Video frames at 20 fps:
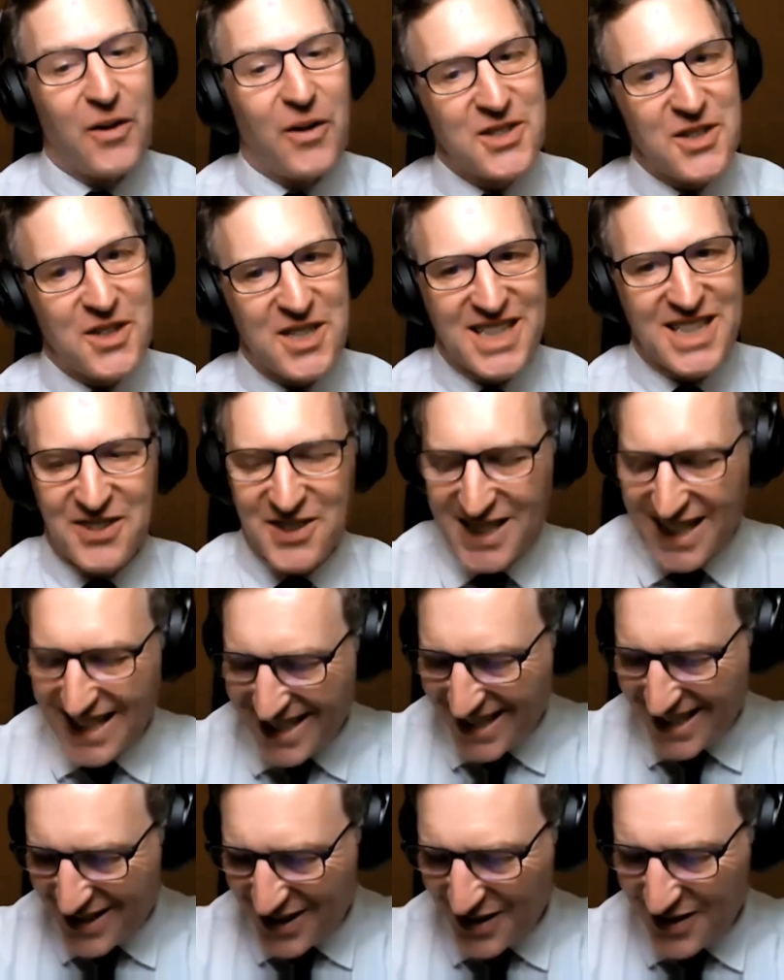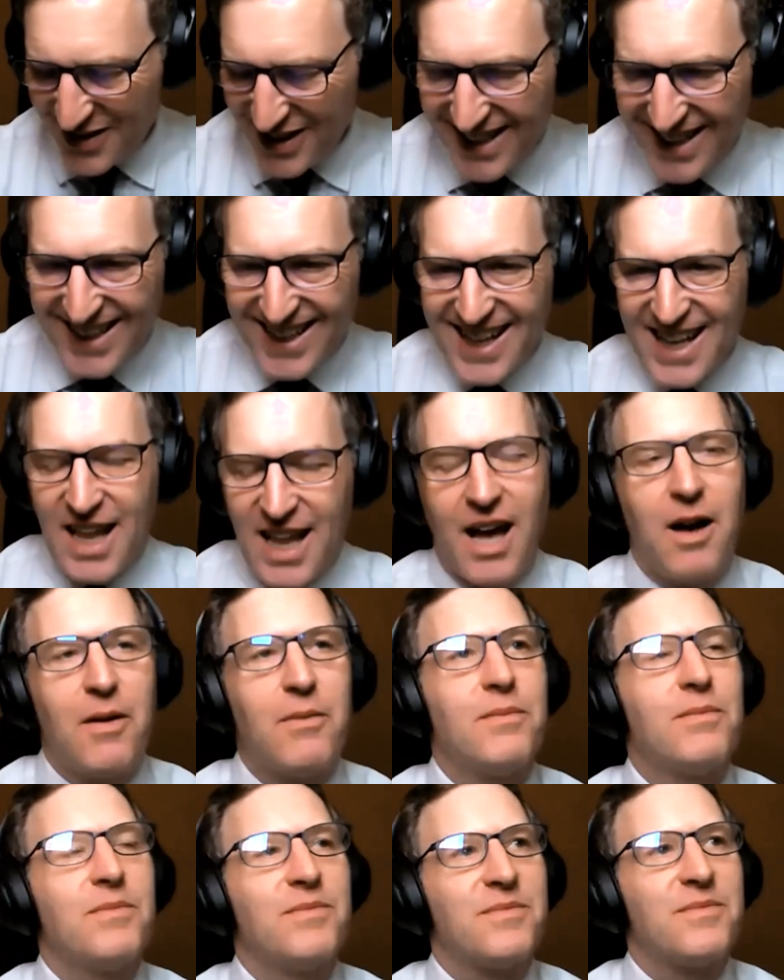Or, Sask- or Saskatoon.
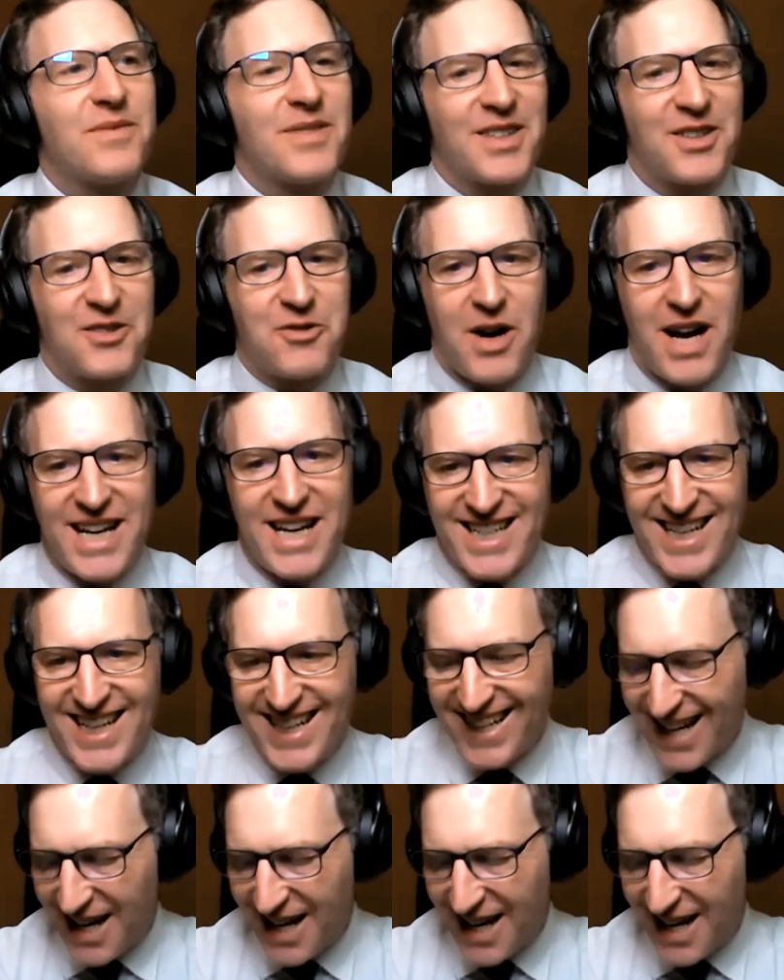Um, great.